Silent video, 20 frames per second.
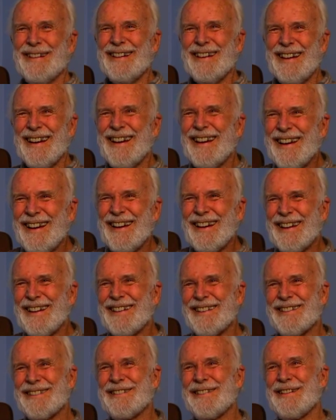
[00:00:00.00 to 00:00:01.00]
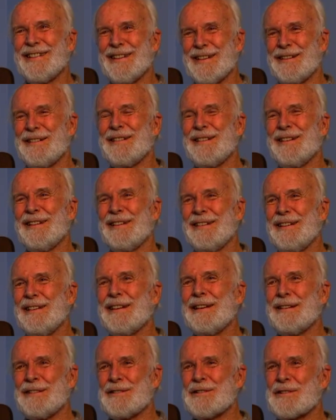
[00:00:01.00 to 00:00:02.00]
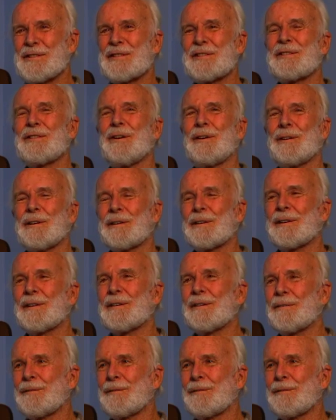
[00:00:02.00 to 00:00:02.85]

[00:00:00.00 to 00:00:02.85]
Mm-hmm. Who didn't just talk